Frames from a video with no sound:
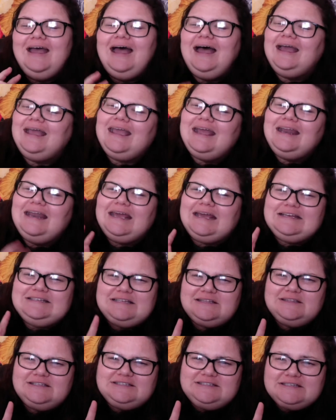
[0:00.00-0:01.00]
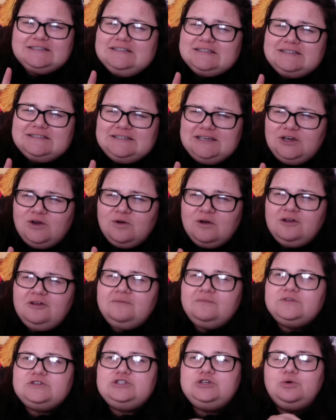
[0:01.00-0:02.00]
Again, like I said, this is a
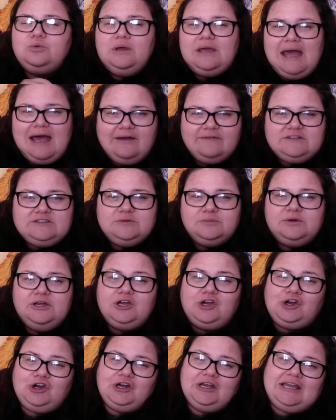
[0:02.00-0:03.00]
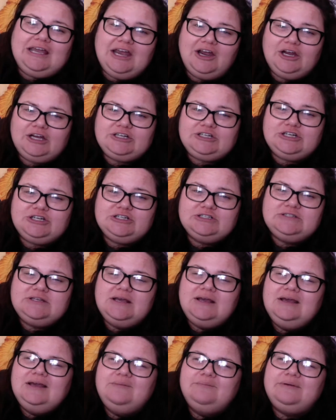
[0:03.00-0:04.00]
sequel, so we have some reoccurring characters,
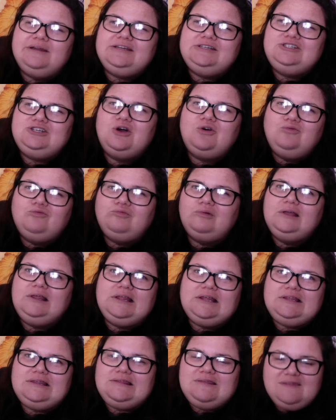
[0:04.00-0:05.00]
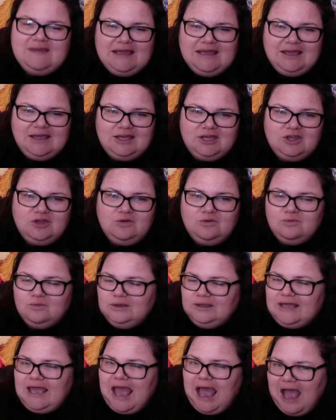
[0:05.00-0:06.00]
but I don't really think you
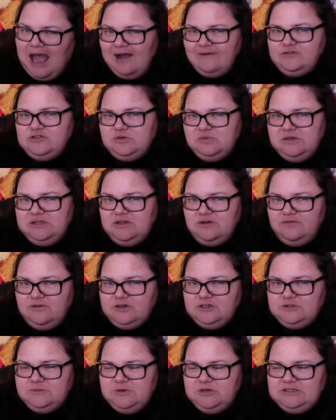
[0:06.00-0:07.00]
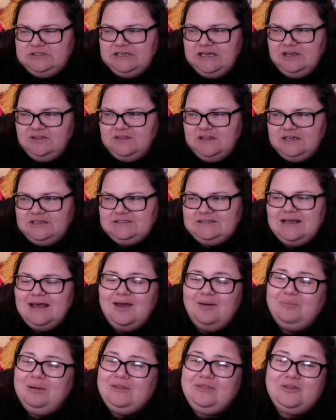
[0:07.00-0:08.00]
really have to read the first book to get this,
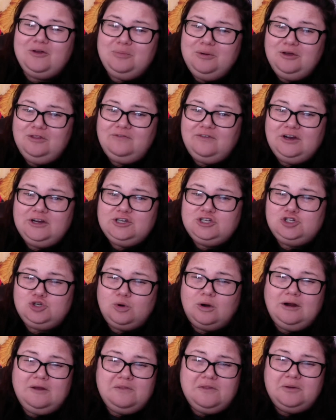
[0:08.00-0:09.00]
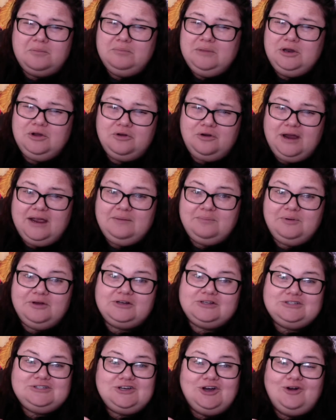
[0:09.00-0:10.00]
but they're both very short. They're middle grade
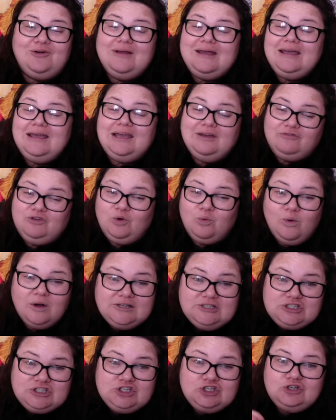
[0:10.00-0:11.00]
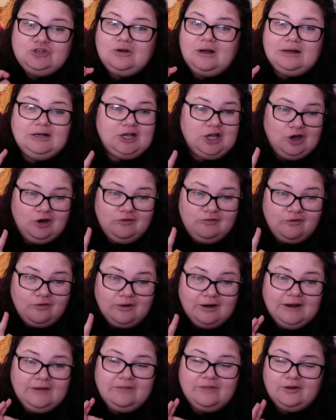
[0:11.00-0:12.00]
books, so if you want to, go
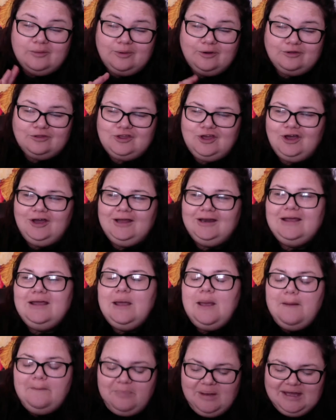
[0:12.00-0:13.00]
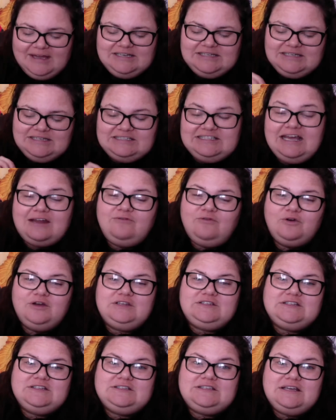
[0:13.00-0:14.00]
for it. They're both good. But Dead
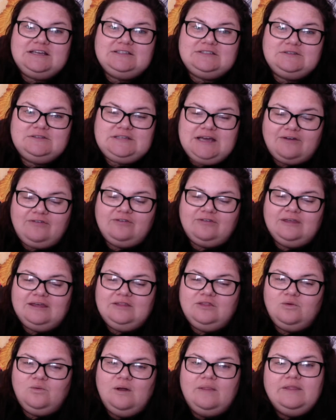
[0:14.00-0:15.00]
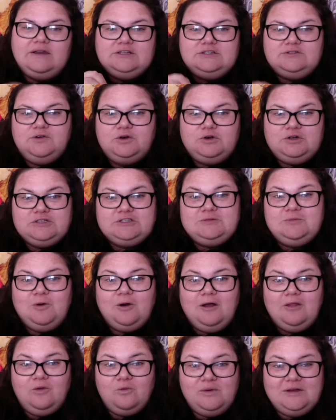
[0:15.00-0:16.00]
Voices is definitely the one that is focused more
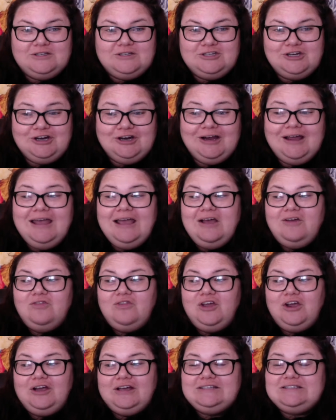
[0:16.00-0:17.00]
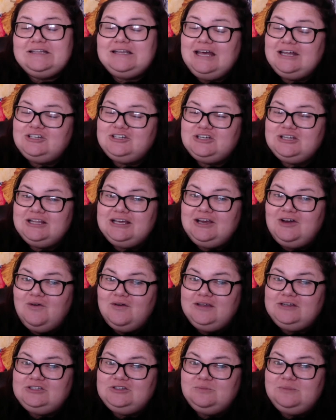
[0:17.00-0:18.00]
on the winter. There is allegedly
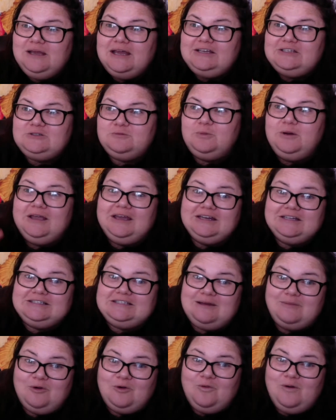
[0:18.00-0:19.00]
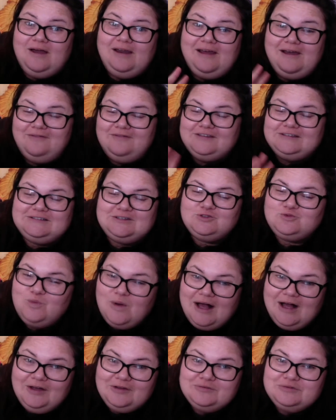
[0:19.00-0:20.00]
going to be a spring and a summer one of this as
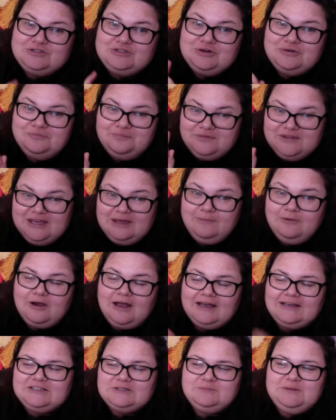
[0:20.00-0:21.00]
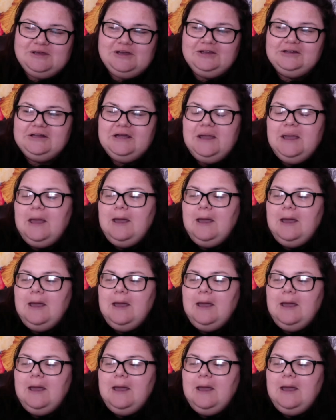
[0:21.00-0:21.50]
well, so keep your eyes peeled.